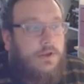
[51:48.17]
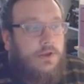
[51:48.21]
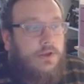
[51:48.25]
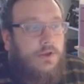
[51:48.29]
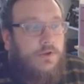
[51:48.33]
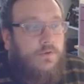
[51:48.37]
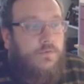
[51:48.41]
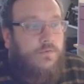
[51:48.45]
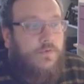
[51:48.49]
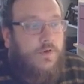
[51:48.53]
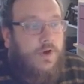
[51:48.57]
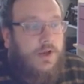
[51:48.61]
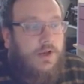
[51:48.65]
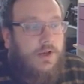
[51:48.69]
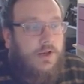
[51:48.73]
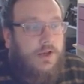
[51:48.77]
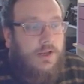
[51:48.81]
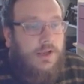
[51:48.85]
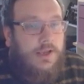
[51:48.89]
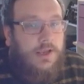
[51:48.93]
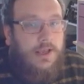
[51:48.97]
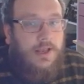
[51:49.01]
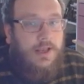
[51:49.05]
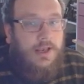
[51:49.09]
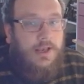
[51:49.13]
find
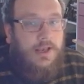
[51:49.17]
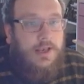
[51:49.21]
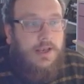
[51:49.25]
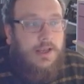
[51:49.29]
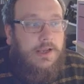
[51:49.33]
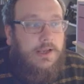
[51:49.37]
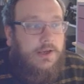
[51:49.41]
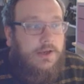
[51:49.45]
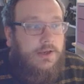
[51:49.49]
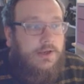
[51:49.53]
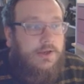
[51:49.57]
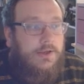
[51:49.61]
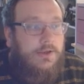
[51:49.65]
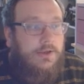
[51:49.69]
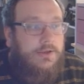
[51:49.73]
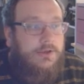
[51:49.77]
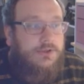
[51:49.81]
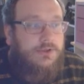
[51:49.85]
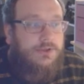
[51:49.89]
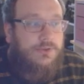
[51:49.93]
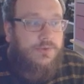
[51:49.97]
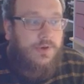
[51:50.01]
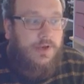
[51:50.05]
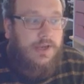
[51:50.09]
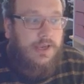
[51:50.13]
like a link
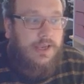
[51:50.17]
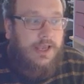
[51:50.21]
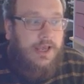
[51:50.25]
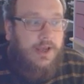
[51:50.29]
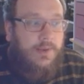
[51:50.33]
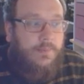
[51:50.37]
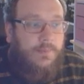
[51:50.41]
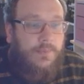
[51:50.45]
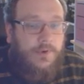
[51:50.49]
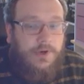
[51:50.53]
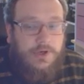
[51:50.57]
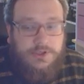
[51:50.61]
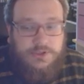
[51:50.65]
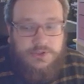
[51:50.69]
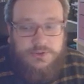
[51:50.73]
to a camera,